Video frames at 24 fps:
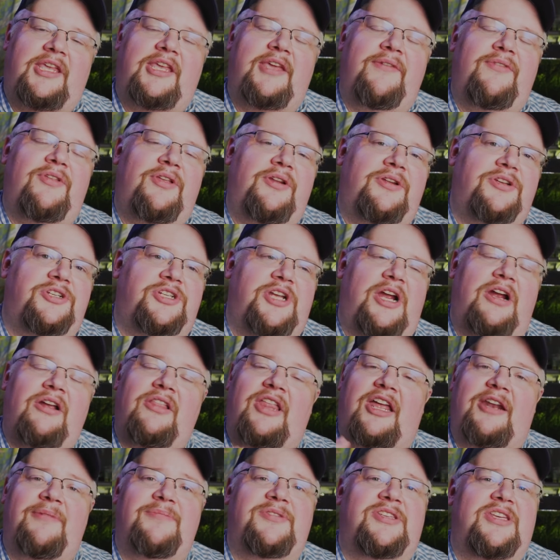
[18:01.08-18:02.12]
Give a little share.
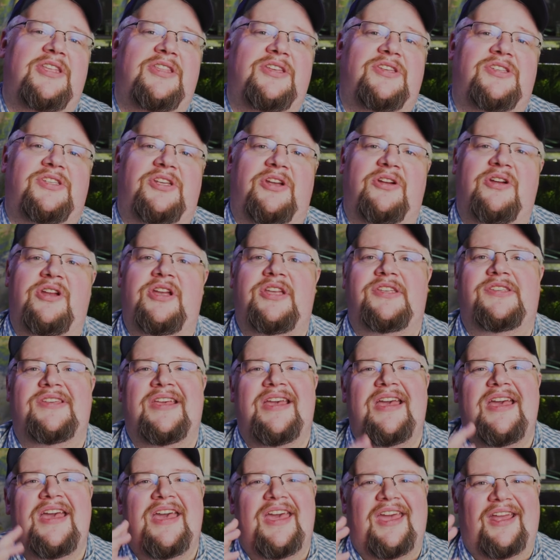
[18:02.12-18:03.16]
Let them see the
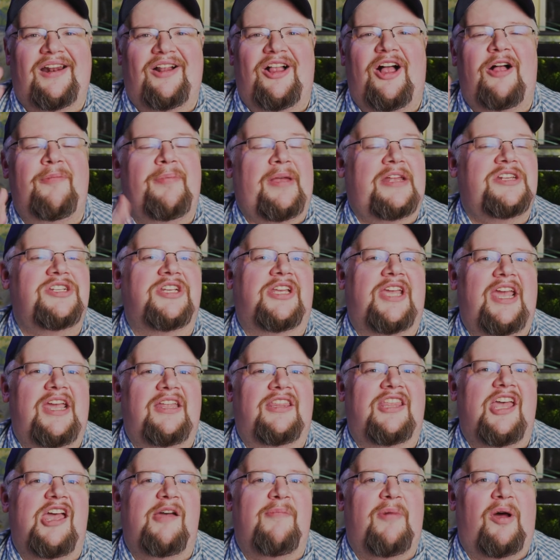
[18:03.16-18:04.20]
series. It'll help
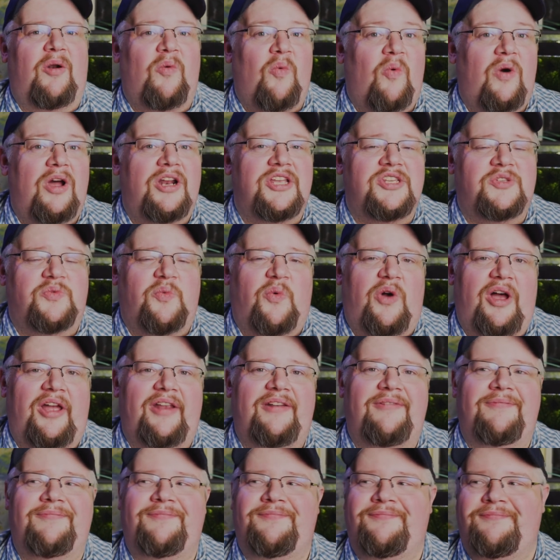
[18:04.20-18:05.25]
educate them on what is
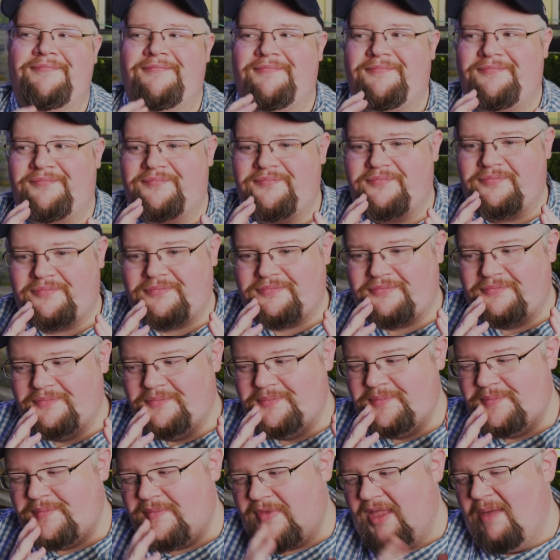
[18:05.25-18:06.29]
what.
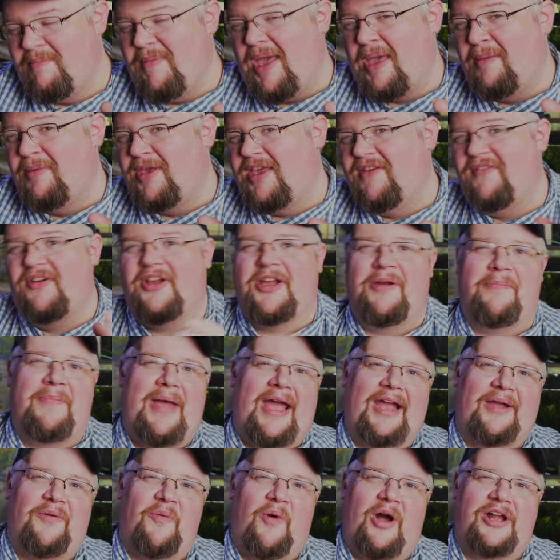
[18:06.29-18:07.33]
Maybe even come
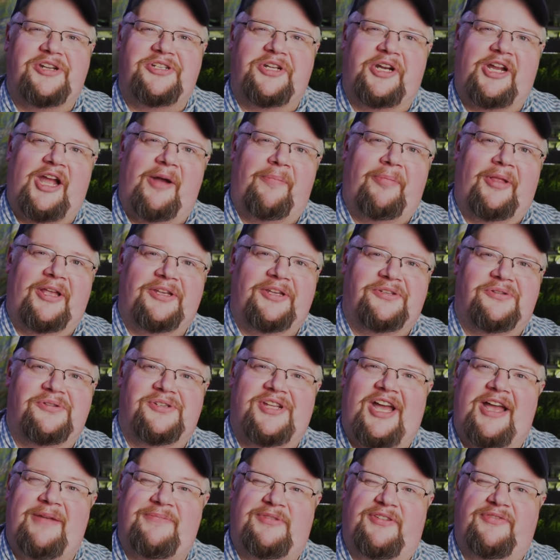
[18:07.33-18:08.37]
back and watch it a couple extra
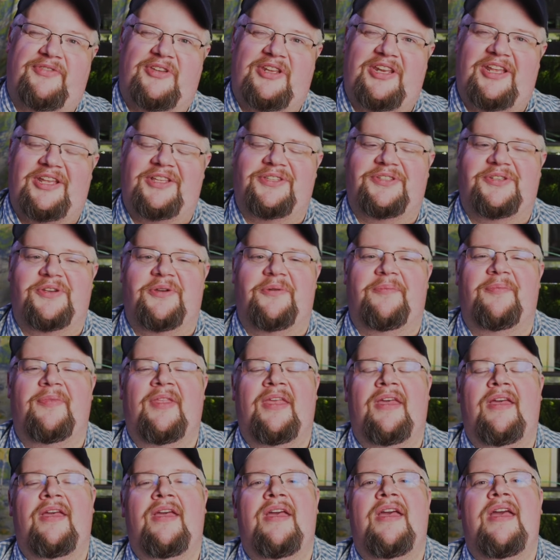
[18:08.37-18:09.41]
times if you need to.
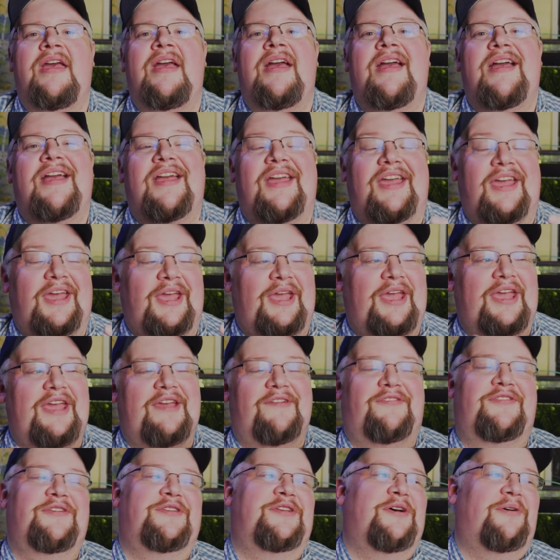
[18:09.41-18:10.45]

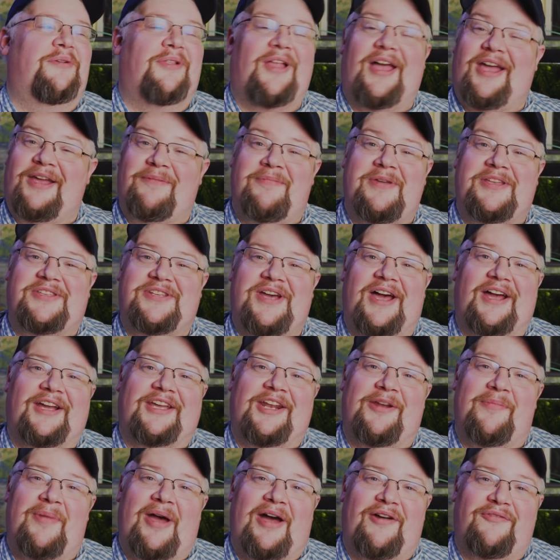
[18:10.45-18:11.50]
If you don't like me
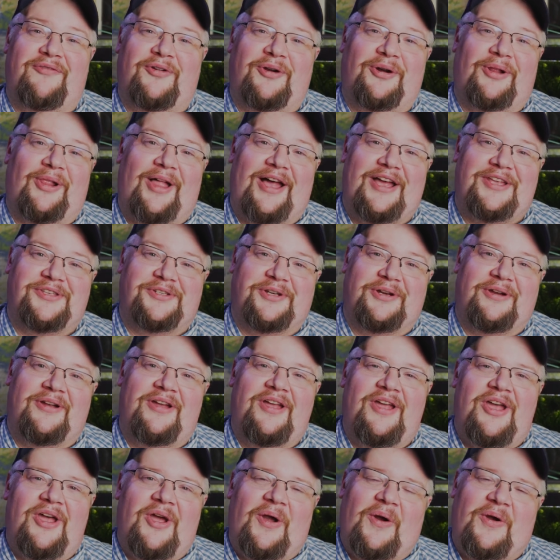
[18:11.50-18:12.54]
talking about fertilizer,
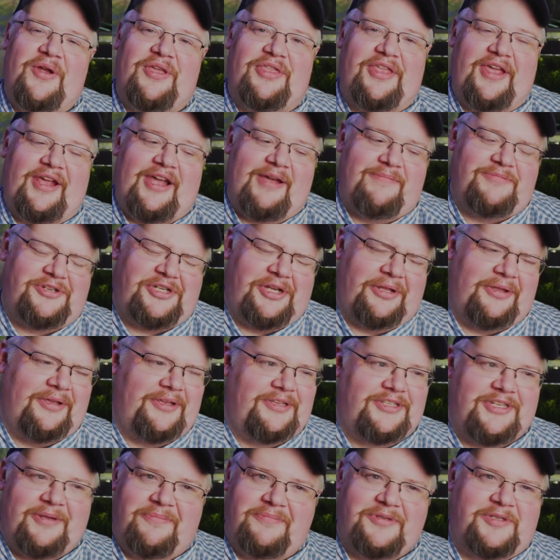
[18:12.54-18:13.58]
or you think I'm
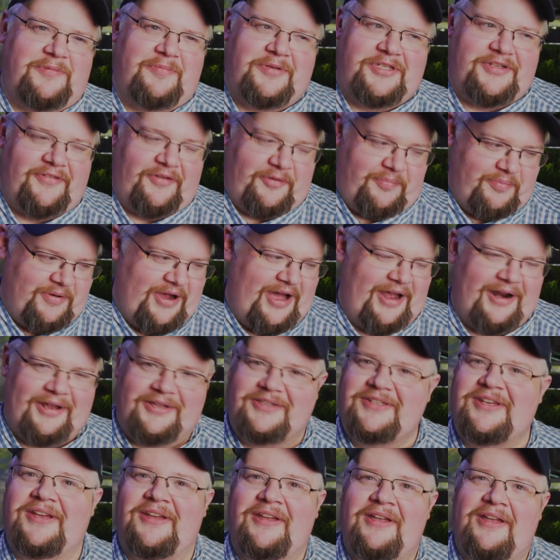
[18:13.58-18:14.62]
shilling some specific
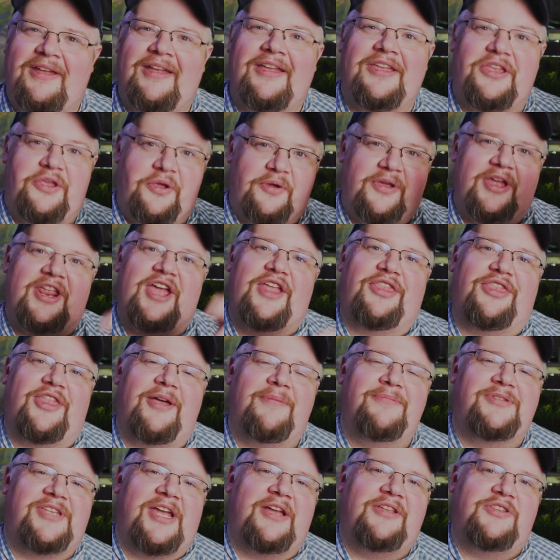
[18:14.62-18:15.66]
product, you get hit
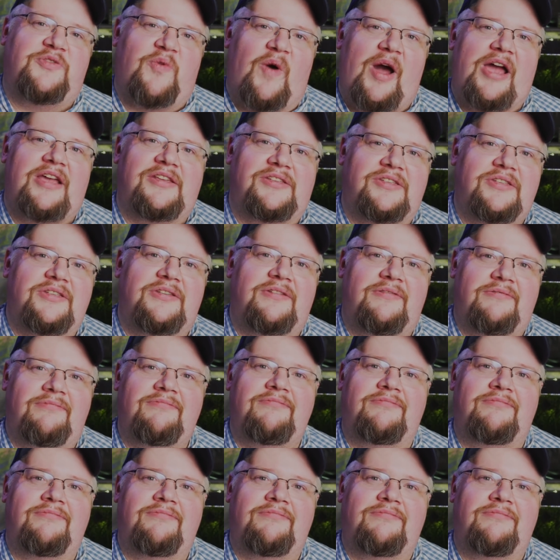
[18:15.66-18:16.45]
thumbs down twice.